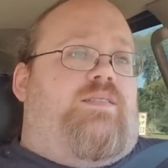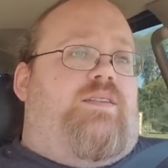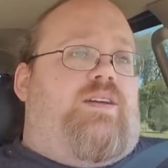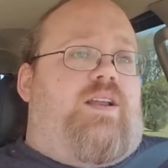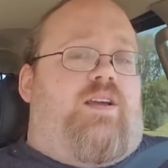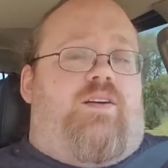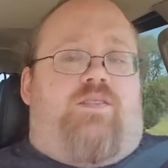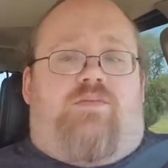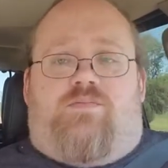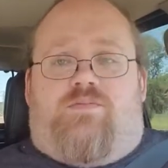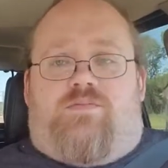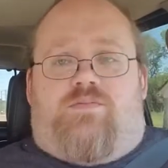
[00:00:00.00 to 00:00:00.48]
you
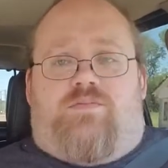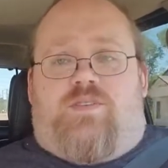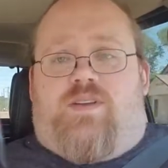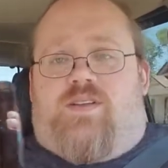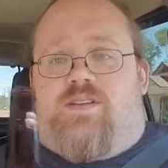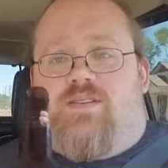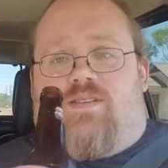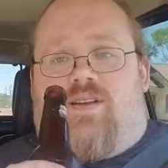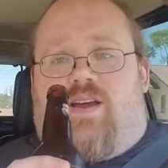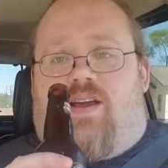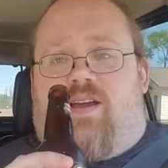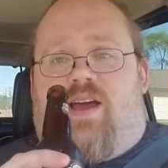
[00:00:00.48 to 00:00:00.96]
know,
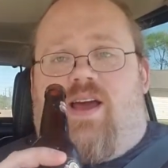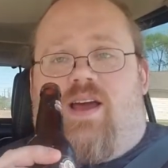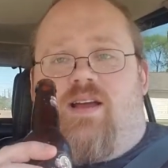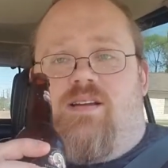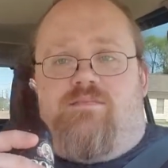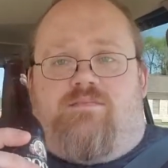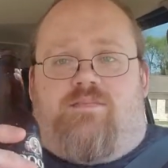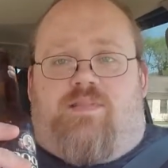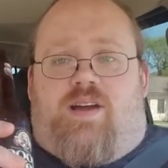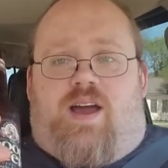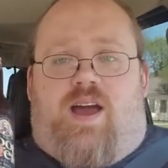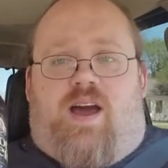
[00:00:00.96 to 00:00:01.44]
since I,
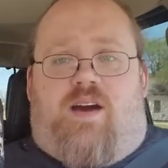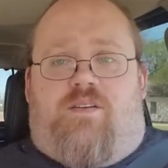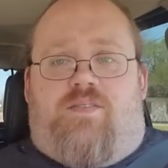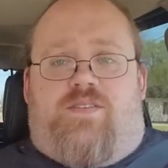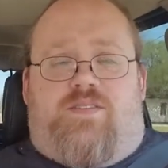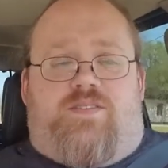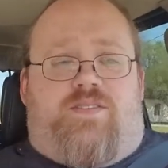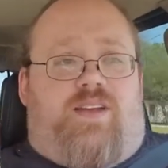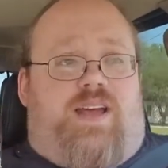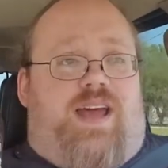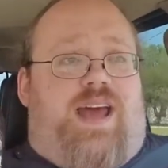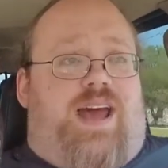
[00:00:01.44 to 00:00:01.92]
I
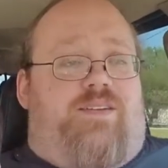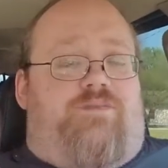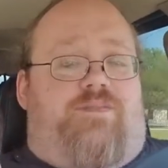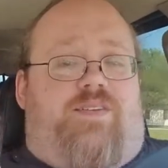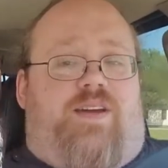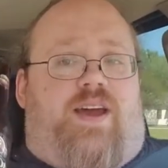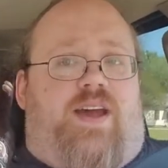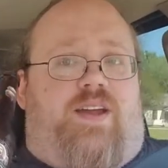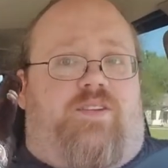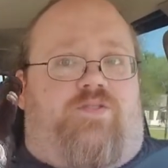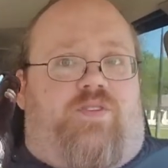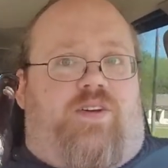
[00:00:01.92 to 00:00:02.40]
obviously
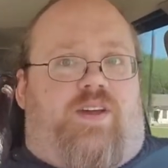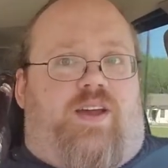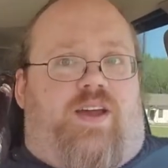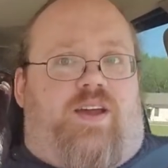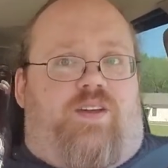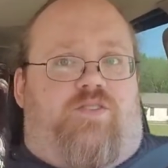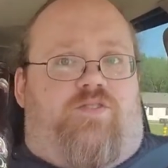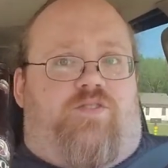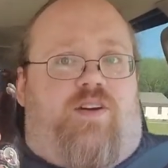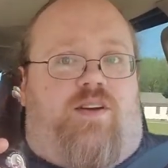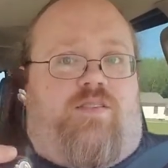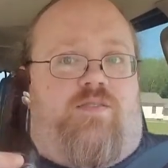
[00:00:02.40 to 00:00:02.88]
advocate
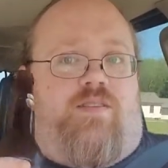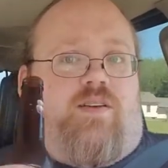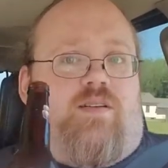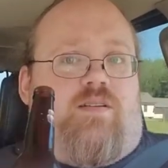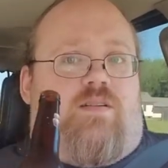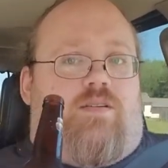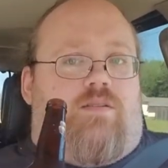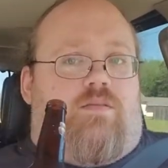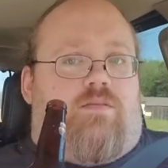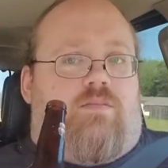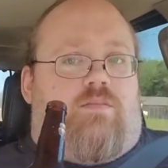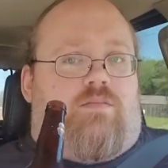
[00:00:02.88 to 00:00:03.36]
drinking and
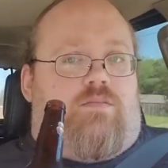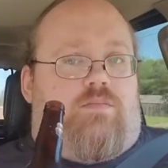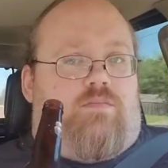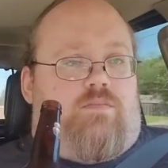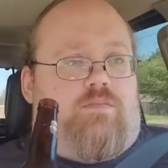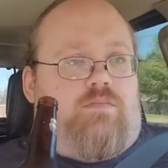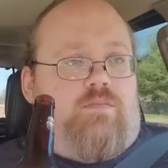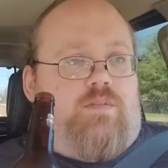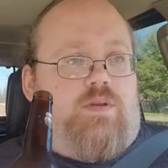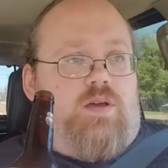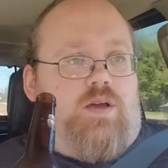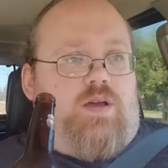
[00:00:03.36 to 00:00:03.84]

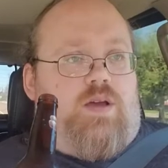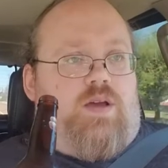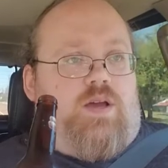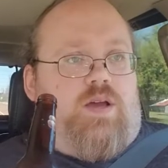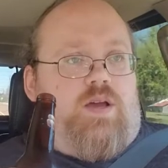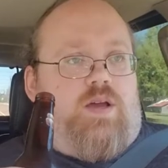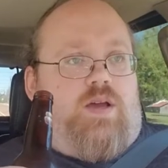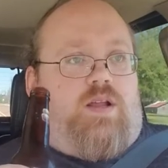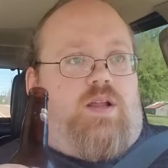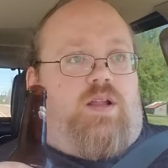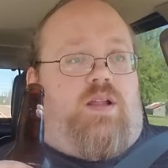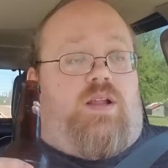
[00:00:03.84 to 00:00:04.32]

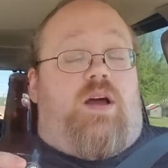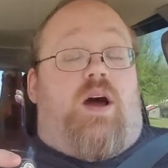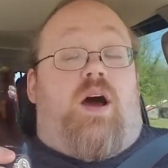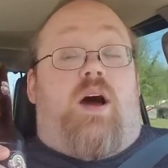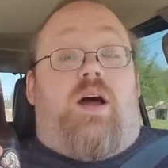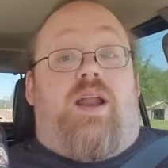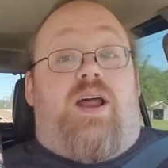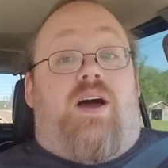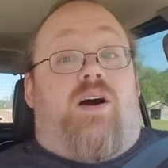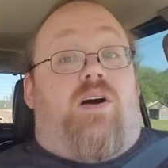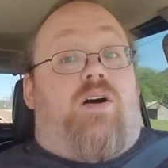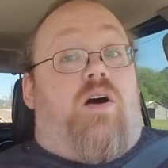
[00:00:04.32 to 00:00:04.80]
driving.
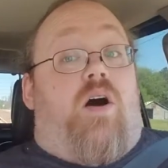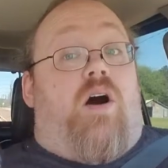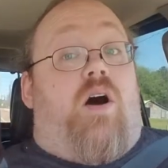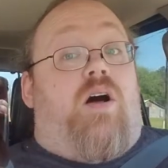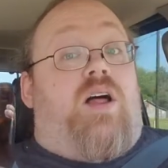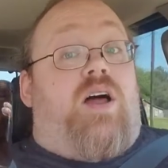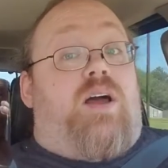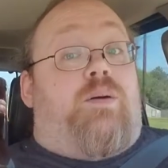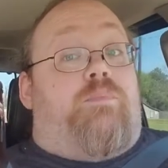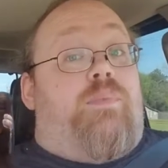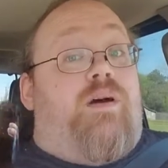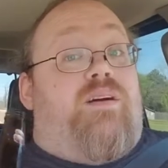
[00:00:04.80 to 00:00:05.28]
Non
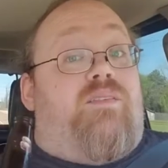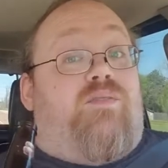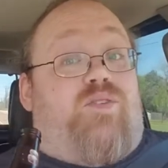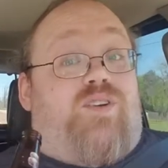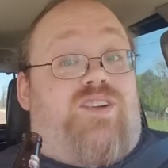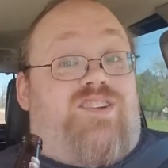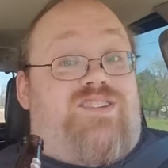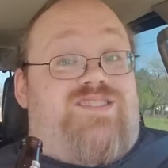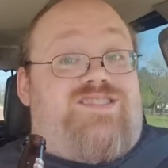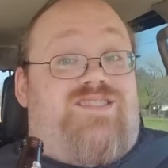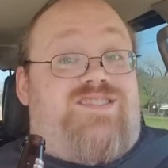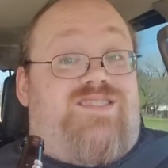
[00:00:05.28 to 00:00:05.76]
alcoholic
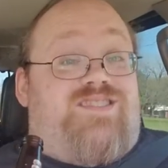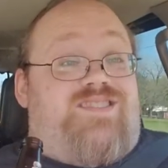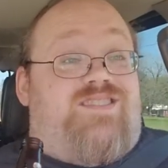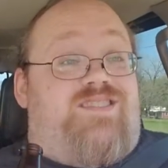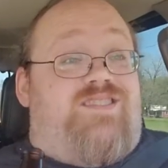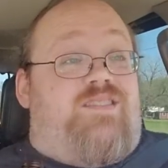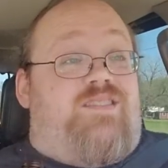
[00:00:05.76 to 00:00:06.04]
beverages.